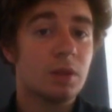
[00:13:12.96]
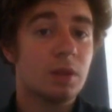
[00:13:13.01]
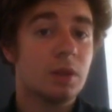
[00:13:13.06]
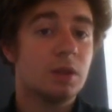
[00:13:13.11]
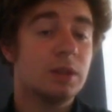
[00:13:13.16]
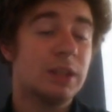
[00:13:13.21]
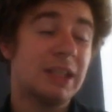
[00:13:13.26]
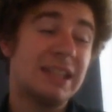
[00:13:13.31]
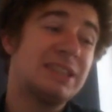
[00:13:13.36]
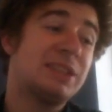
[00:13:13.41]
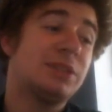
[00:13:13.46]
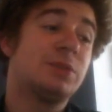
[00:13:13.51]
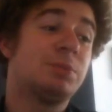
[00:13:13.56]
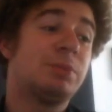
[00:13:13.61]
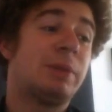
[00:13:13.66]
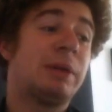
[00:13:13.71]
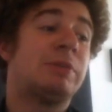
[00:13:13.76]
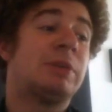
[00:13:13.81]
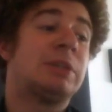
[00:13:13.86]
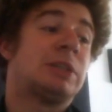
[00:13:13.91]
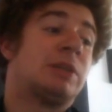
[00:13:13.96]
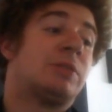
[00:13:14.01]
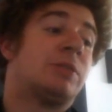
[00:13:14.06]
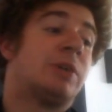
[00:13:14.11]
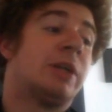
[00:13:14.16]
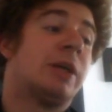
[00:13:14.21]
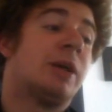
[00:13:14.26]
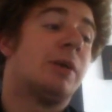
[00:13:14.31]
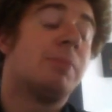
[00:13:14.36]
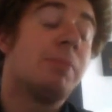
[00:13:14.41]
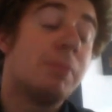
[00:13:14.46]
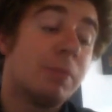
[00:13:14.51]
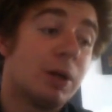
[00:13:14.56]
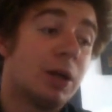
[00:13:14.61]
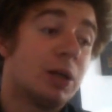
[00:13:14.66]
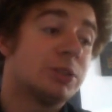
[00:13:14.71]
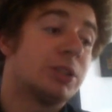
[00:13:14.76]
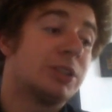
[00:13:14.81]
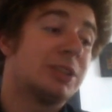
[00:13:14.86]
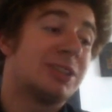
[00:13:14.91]
That's the main reason I run it.
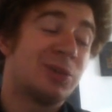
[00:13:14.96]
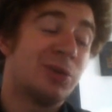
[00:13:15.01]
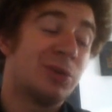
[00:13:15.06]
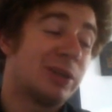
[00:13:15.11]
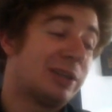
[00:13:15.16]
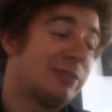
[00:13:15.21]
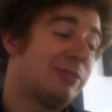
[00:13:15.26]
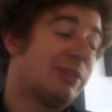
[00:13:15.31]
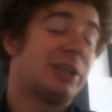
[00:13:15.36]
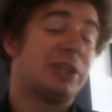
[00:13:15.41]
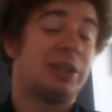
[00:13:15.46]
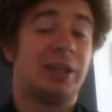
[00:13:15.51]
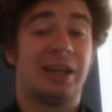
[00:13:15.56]
Also, it's calling effect.